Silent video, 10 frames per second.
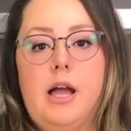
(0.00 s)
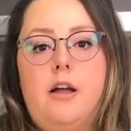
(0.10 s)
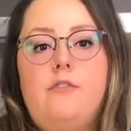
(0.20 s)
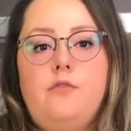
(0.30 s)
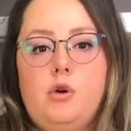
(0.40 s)
I
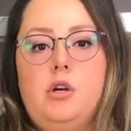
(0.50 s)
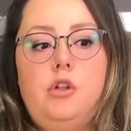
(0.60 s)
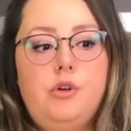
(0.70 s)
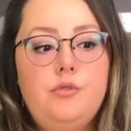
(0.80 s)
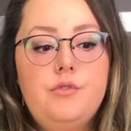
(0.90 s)
have 4
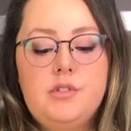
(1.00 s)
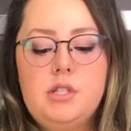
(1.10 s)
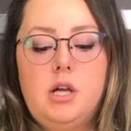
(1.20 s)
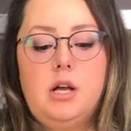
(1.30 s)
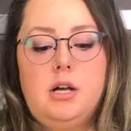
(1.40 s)

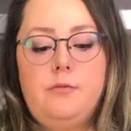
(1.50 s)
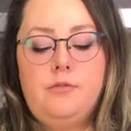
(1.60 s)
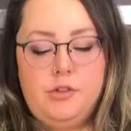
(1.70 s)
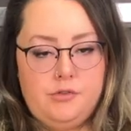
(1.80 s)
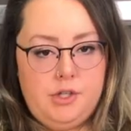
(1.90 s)
cloves.
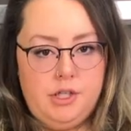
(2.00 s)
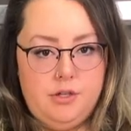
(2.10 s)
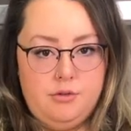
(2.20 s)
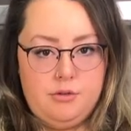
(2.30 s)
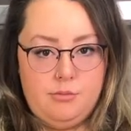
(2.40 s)
Feel free to
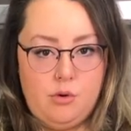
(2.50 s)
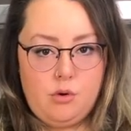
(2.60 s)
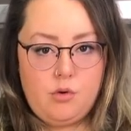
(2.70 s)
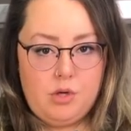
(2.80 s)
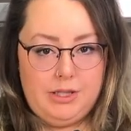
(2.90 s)
use
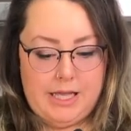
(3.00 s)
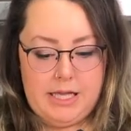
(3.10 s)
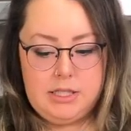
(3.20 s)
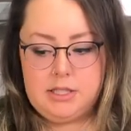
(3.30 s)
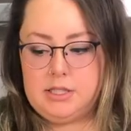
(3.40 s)
more or
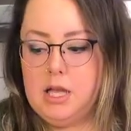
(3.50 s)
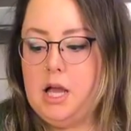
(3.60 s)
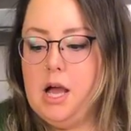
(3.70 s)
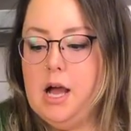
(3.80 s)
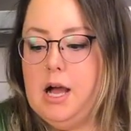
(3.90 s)
less.
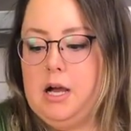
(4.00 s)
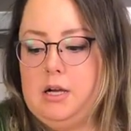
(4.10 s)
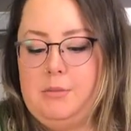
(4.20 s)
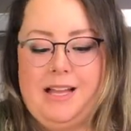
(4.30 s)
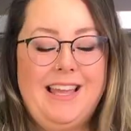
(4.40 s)

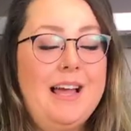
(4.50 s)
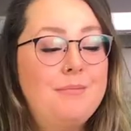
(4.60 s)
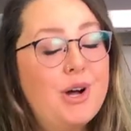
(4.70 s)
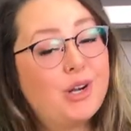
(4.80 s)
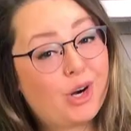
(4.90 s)
I
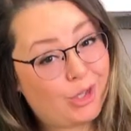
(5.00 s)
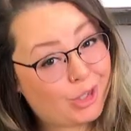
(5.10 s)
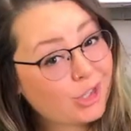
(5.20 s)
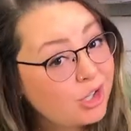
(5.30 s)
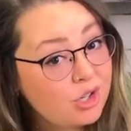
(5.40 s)
am a
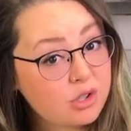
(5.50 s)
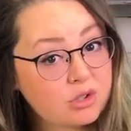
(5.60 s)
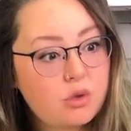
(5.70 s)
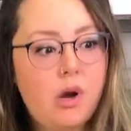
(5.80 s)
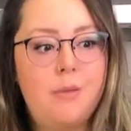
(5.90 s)
garlic girl,
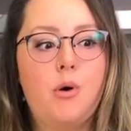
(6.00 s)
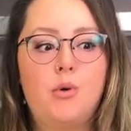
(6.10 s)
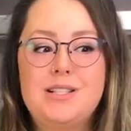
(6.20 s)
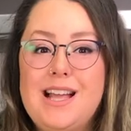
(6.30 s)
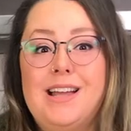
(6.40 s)
so I'm
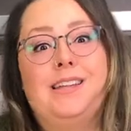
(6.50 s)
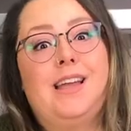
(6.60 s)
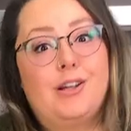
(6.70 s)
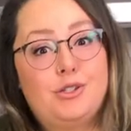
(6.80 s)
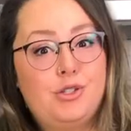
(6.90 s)
always adding
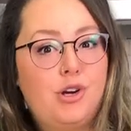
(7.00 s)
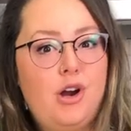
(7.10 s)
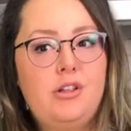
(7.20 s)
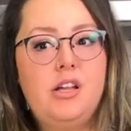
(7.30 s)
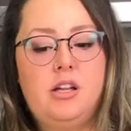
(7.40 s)
extra
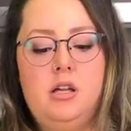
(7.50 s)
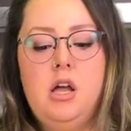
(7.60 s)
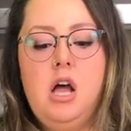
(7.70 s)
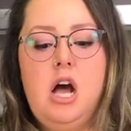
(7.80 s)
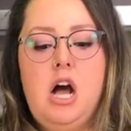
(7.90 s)
garlic,
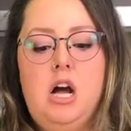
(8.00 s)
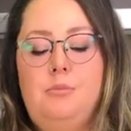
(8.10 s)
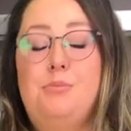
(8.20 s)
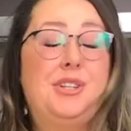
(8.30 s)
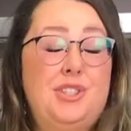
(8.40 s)

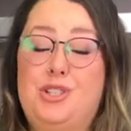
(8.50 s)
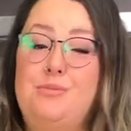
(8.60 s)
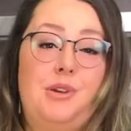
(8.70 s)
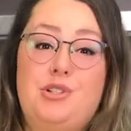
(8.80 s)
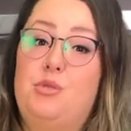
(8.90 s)
but
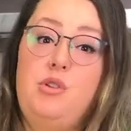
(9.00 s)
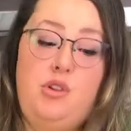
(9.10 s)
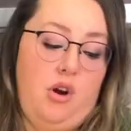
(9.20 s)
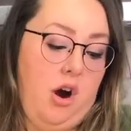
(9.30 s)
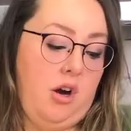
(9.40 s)
just measure with
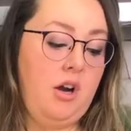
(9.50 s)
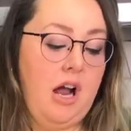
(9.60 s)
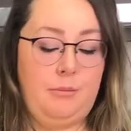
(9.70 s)
your heart.